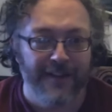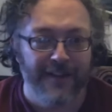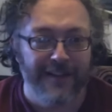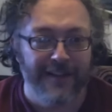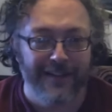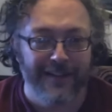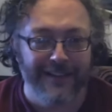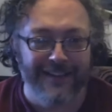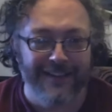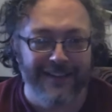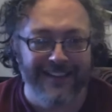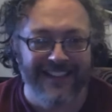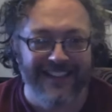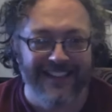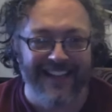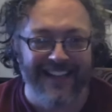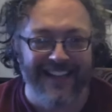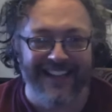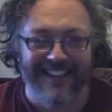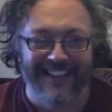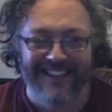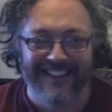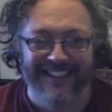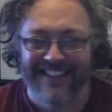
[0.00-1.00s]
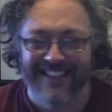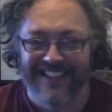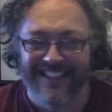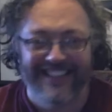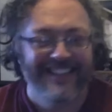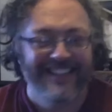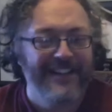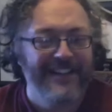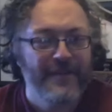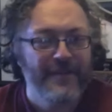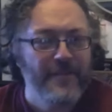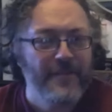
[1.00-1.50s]
And there's uh, a po- and
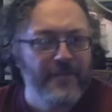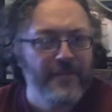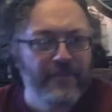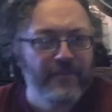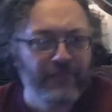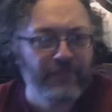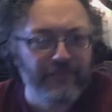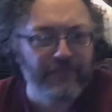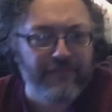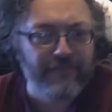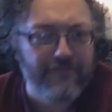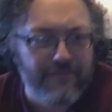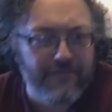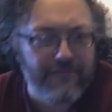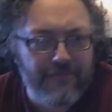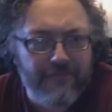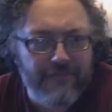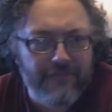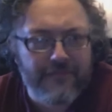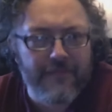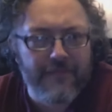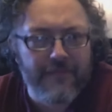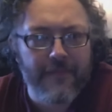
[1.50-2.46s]
most. Mu- I'm sorry. Go ahead, Andy.